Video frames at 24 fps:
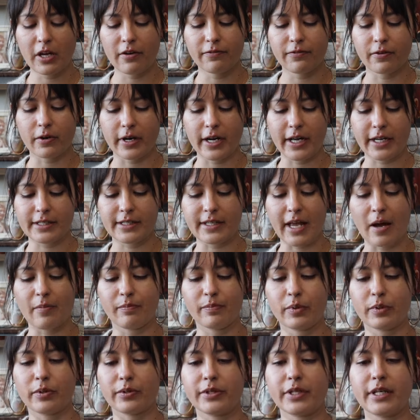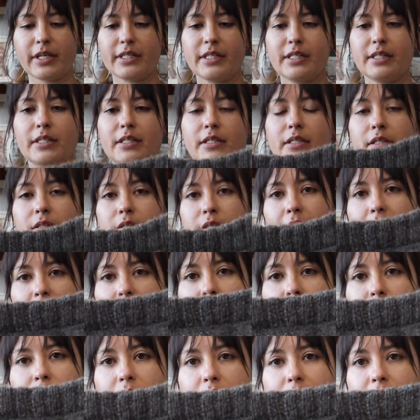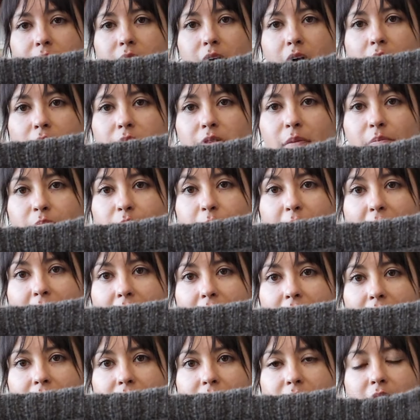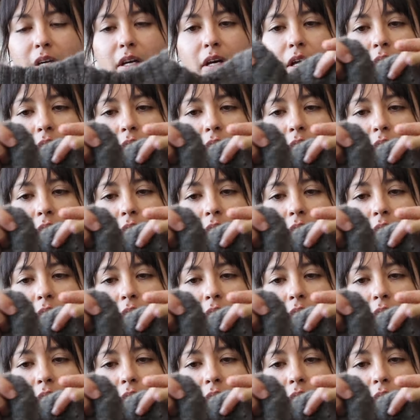For example, this neckline on the back,